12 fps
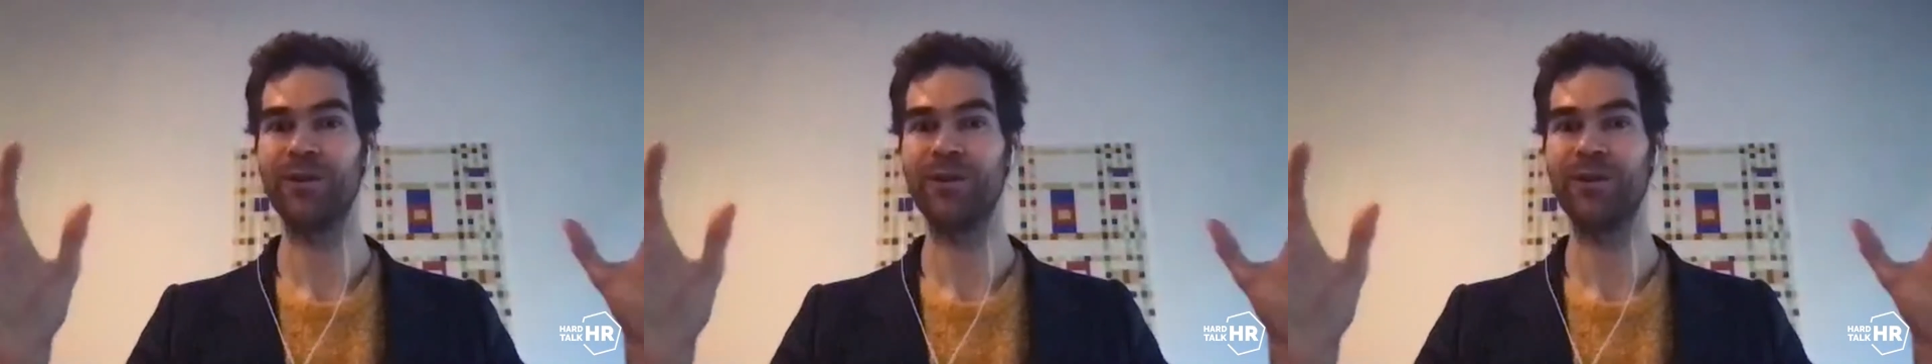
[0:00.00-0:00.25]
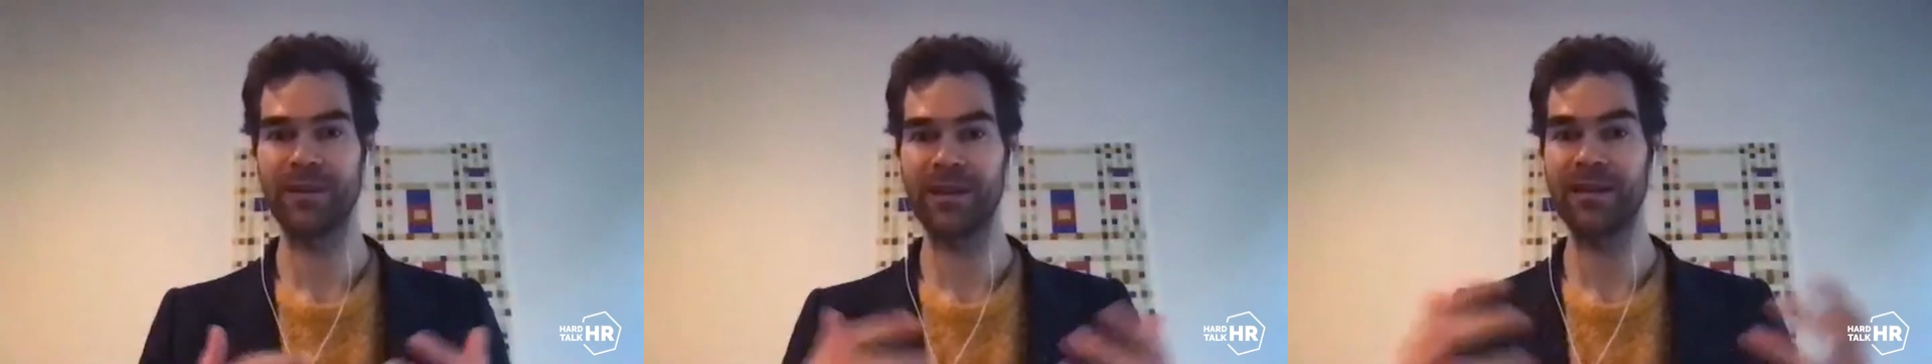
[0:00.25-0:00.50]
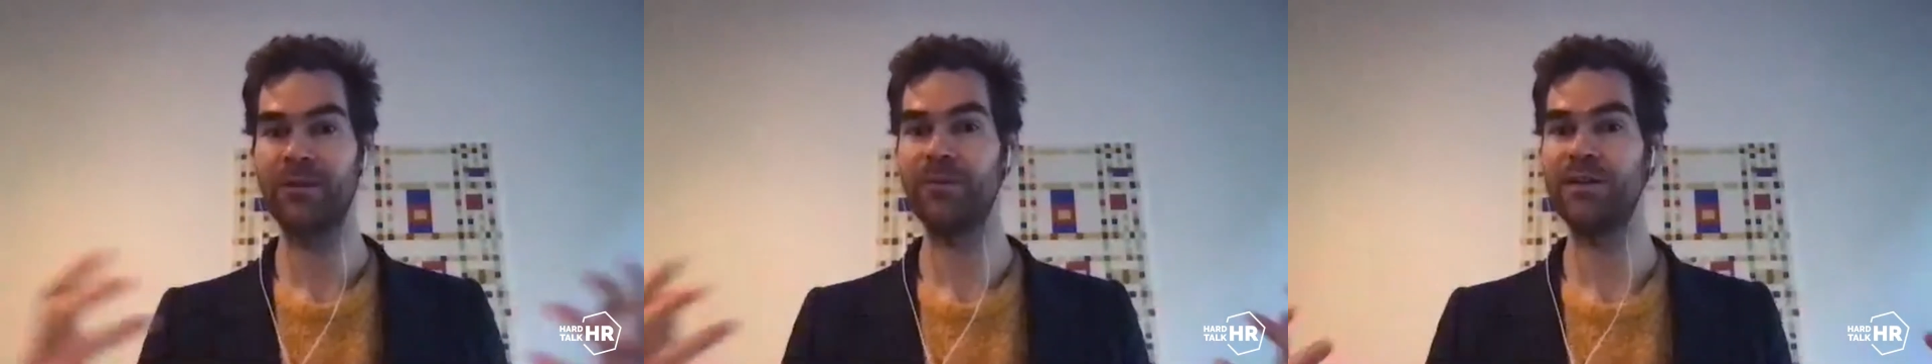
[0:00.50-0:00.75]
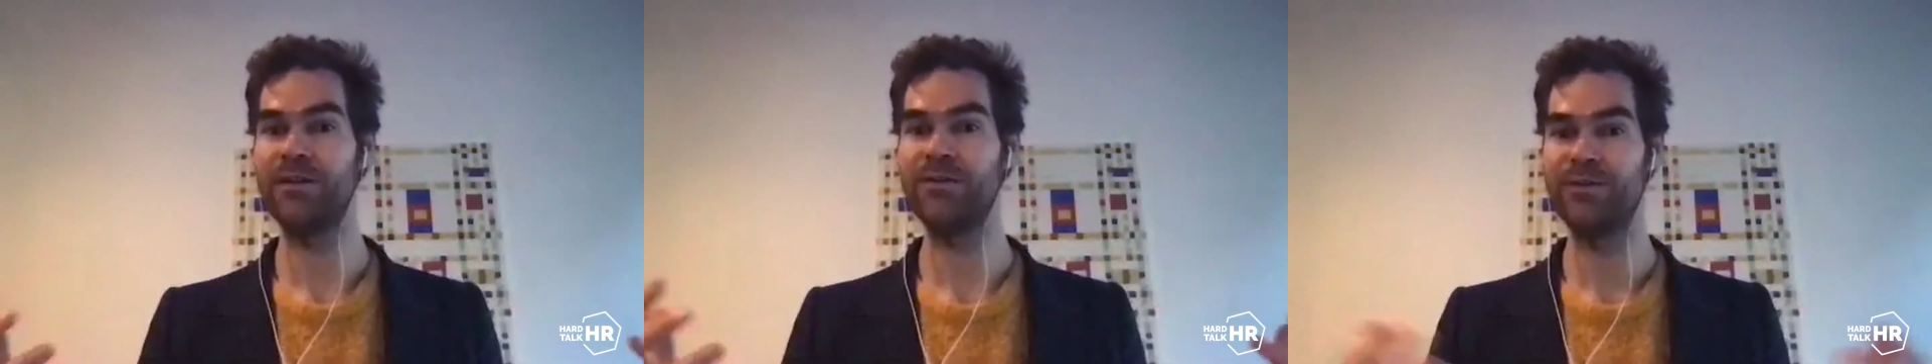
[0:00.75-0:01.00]
It's something
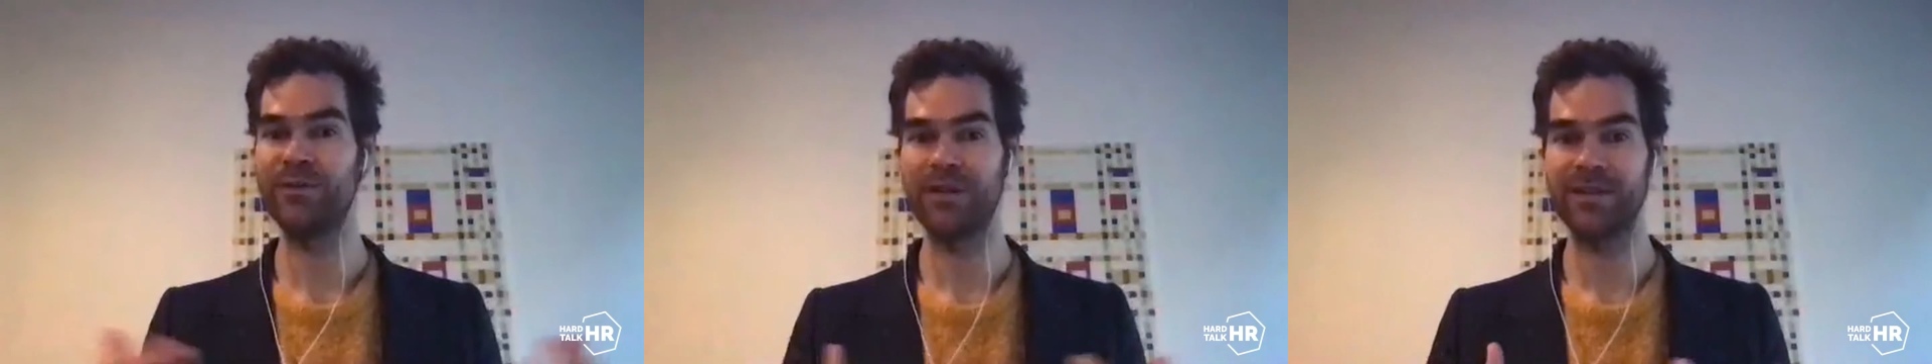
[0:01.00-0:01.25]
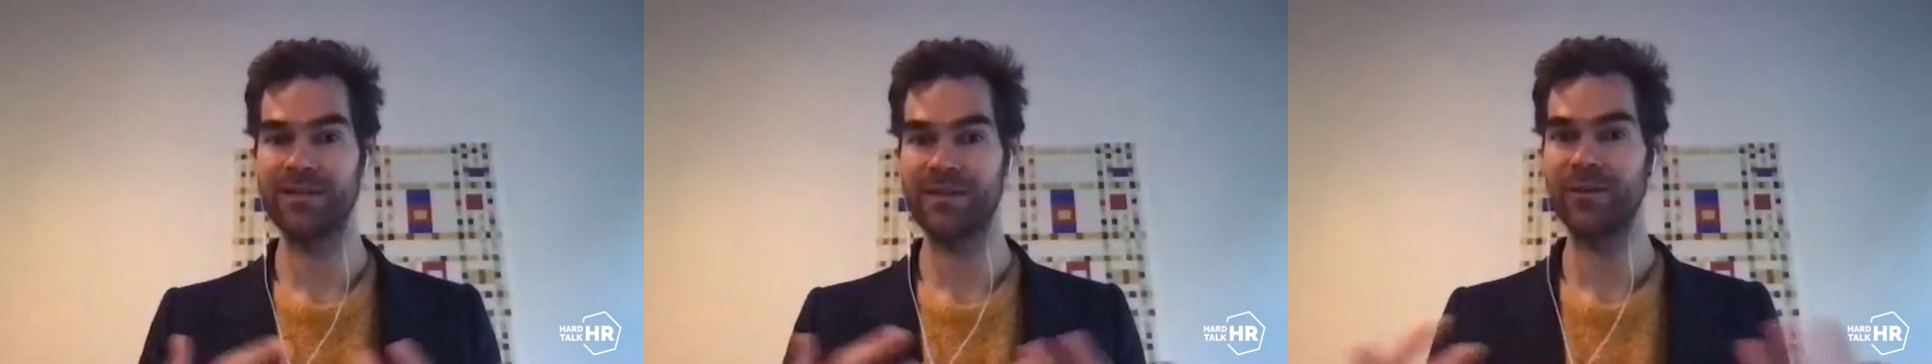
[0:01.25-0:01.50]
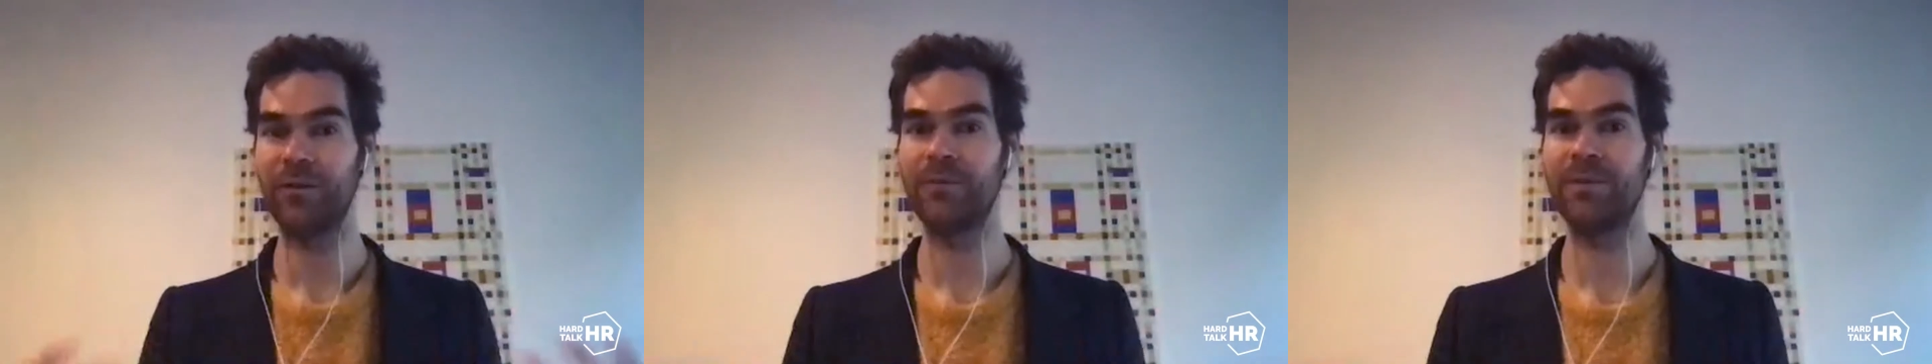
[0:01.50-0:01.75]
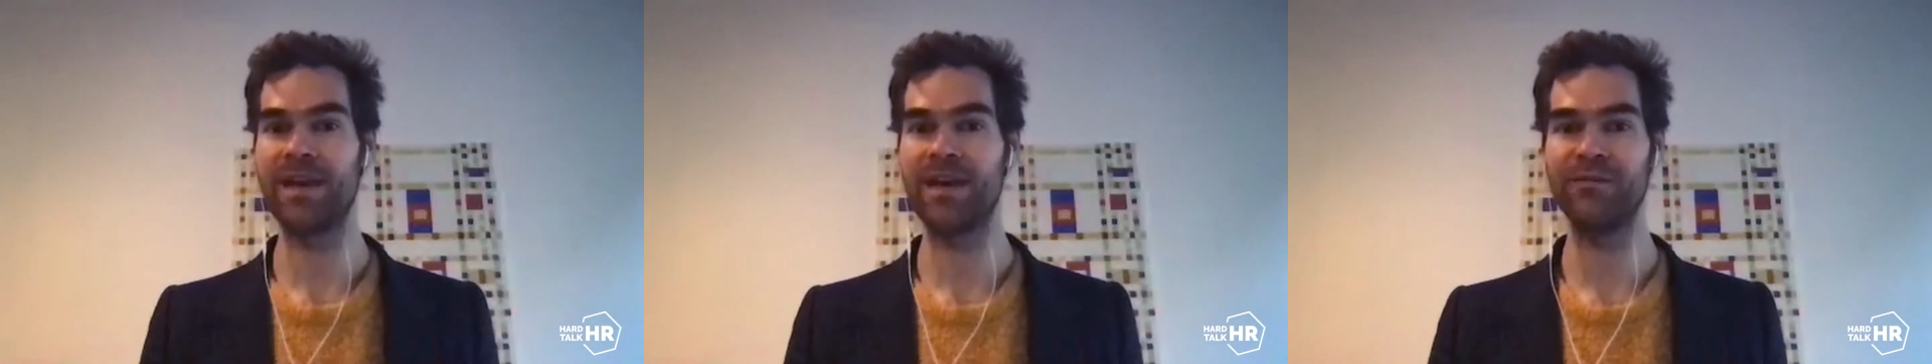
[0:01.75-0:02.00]
that we do. It's in our
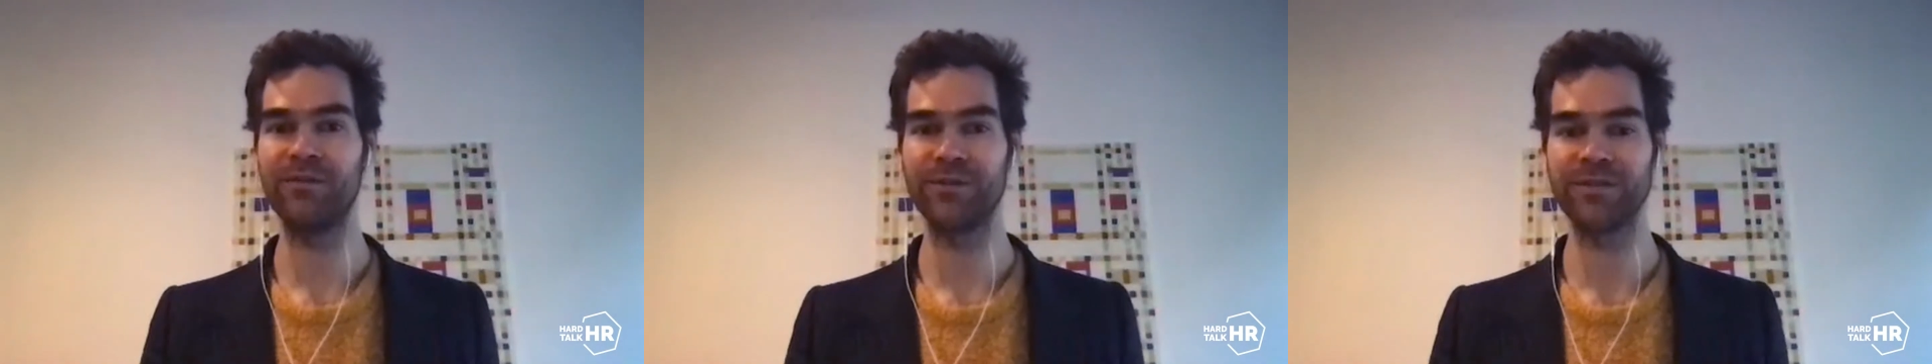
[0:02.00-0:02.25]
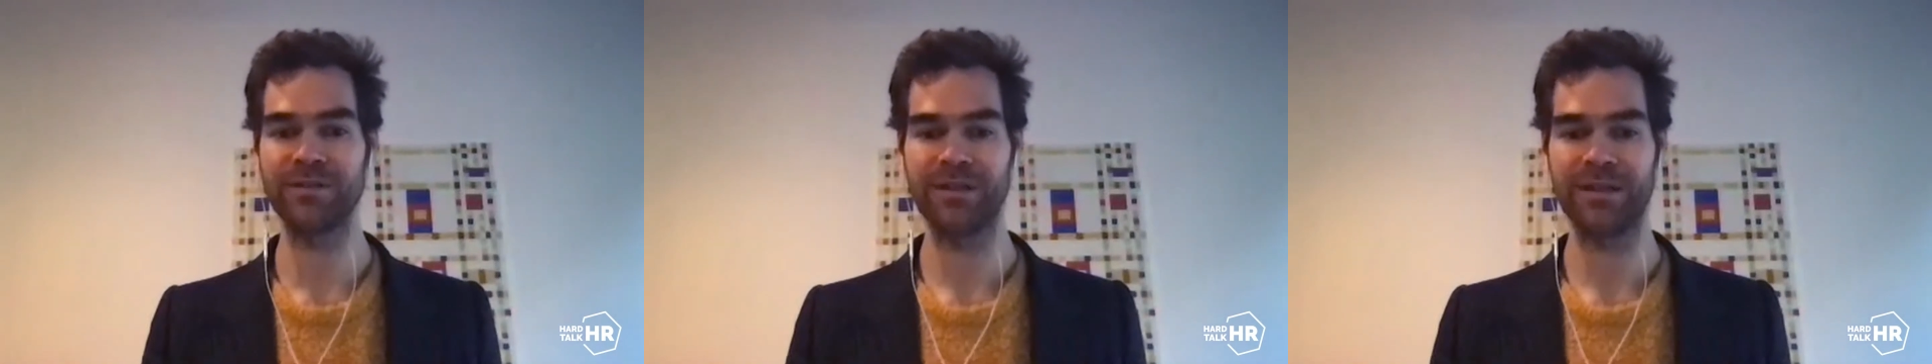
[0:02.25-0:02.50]
behaviors.